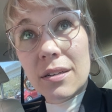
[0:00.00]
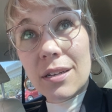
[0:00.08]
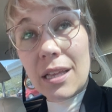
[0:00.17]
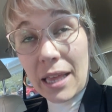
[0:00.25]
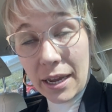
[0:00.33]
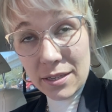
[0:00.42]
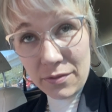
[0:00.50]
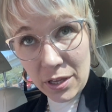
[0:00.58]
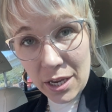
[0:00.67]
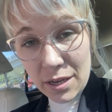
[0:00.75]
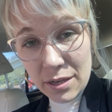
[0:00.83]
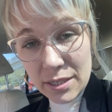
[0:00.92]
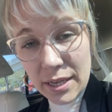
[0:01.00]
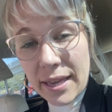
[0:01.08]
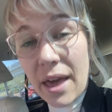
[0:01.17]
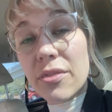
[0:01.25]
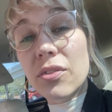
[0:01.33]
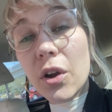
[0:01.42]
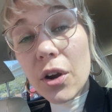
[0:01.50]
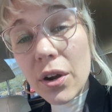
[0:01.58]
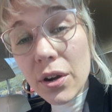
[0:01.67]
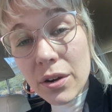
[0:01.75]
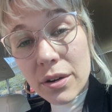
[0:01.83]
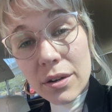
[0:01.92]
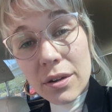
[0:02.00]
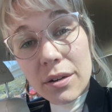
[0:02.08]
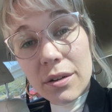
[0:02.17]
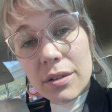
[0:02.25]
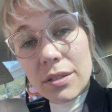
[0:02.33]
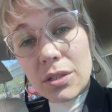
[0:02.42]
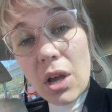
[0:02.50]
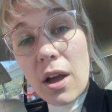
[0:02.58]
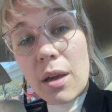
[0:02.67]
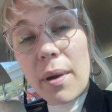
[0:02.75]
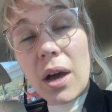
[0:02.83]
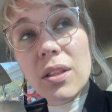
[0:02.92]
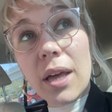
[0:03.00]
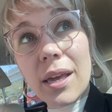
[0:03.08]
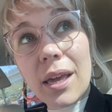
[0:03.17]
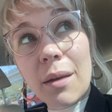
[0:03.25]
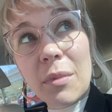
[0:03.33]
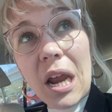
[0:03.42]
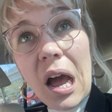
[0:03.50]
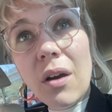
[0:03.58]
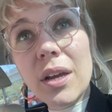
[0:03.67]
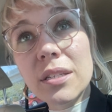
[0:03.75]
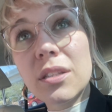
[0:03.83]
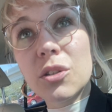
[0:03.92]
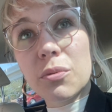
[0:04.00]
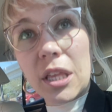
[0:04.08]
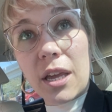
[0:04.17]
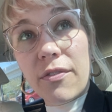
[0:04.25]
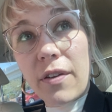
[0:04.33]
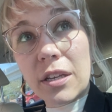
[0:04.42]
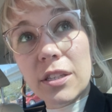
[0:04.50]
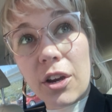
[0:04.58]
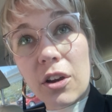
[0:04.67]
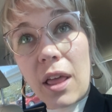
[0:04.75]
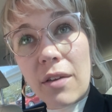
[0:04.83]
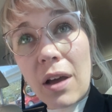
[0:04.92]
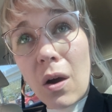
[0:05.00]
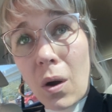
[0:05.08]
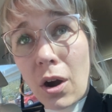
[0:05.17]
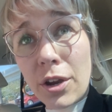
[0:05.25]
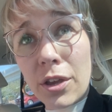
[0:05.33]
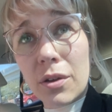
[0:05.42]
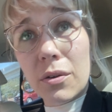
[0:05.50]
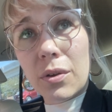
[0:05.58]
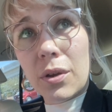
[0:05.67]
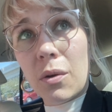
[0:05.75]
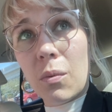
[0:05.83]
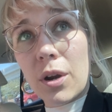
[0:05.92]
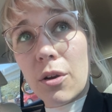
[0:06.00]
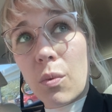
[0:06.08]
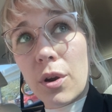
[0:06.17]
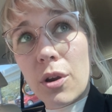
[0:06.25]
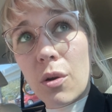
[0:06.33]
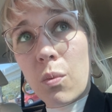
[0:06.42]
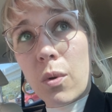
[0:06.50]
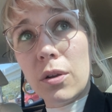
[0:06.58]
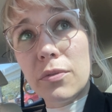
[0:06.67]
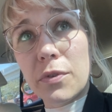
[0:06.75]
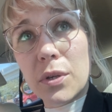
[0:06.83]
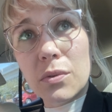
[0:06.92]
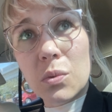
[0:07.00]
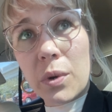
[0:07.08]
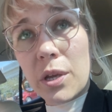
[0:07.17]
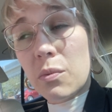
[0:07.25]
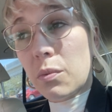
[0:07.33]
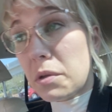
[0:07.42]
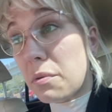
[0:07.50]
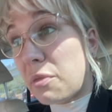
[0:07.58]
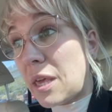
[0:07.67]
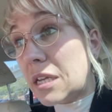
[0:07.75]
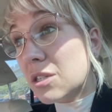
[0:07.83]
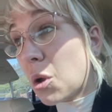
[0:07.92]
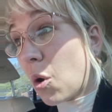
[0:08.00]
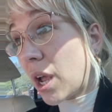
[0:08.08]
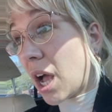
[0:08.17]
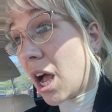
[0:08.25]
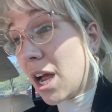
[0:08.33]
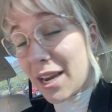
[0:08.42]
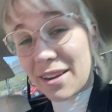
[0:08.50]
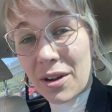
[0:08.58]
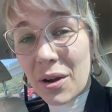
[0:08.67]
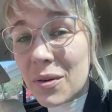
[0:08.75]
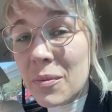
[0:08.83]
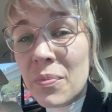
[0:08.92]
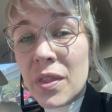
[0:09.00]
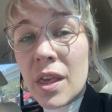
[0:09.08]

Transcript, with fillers: collectively together to talk about like, I mean, how is this really affecting your life? How are you? You know, what are, what are your worldviews? What do you, what do you think is going on? You know,